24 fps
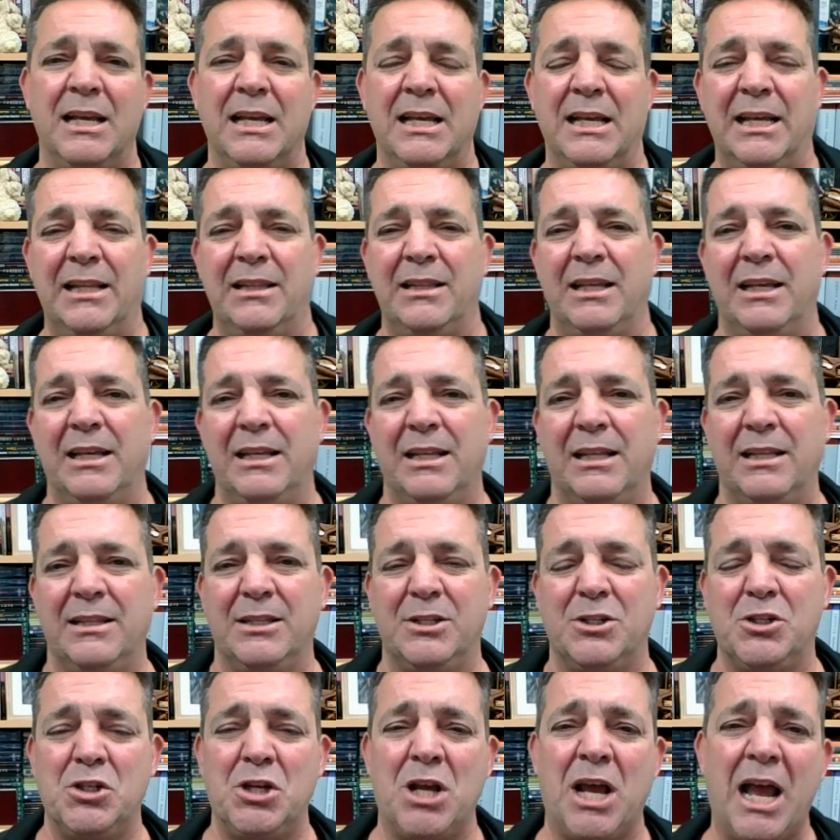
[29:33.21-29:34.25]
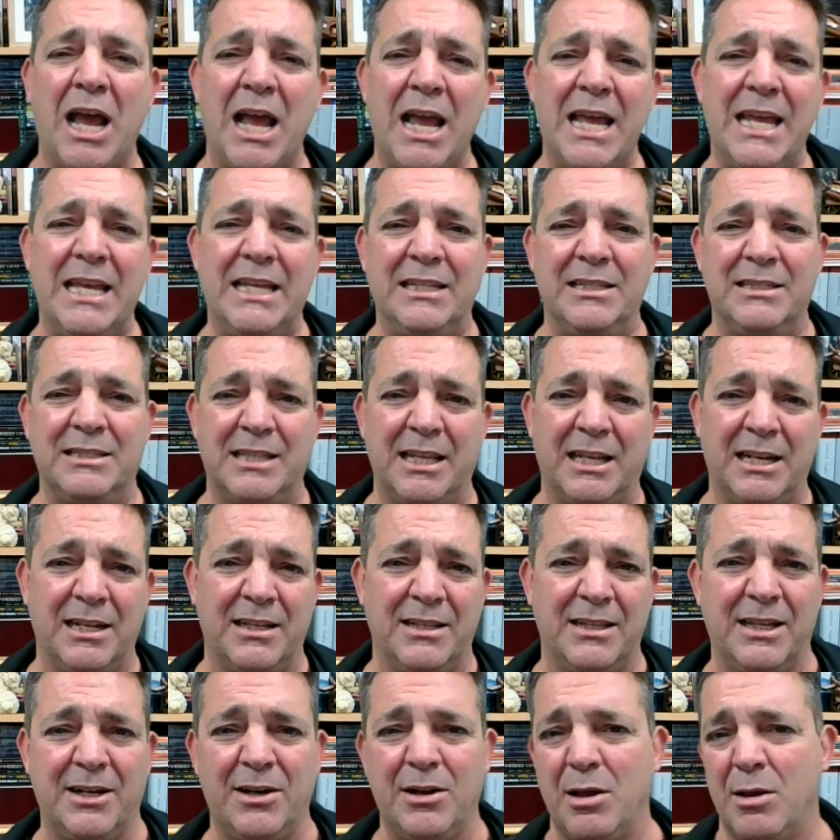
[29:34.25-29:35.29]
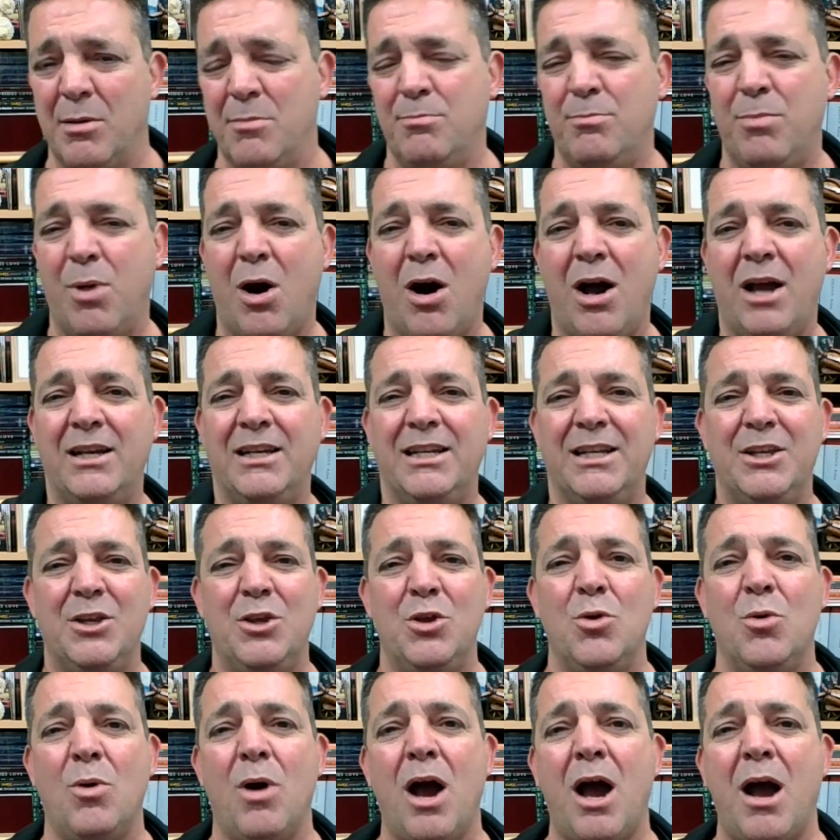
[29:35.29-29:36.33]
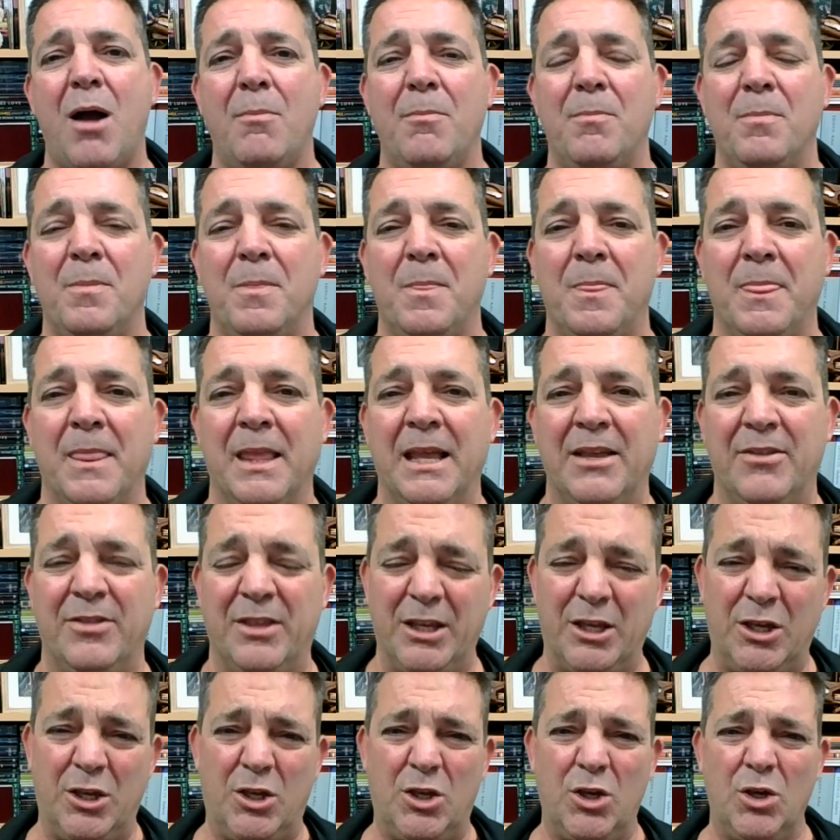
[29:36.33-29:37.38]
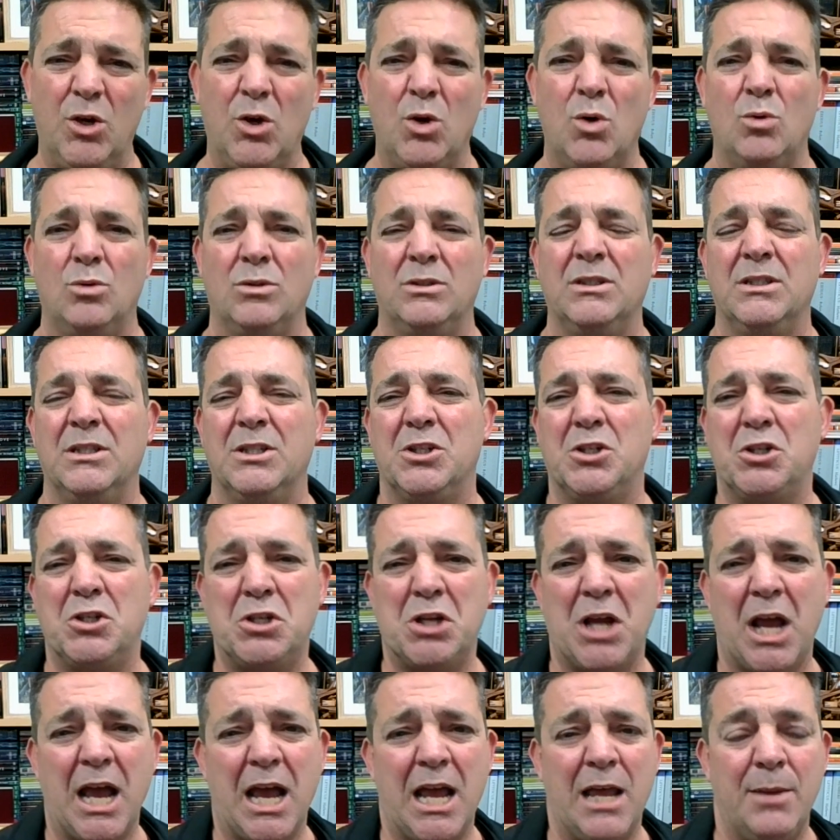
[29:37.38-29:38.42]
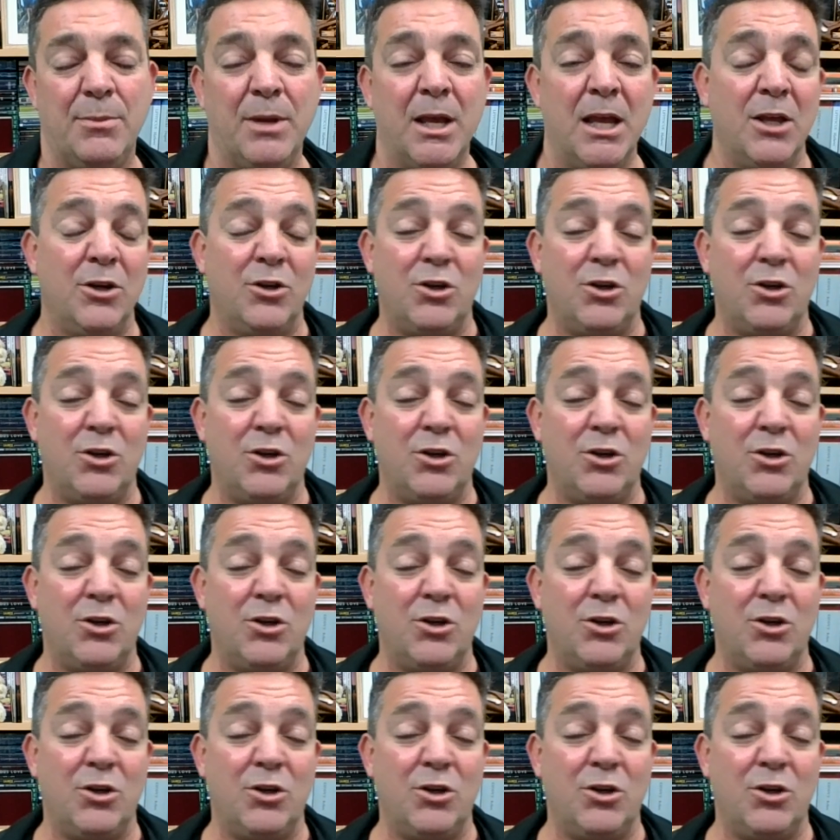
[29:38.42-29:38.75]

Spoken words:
and the chains that are binding you up, the guilt and the shame?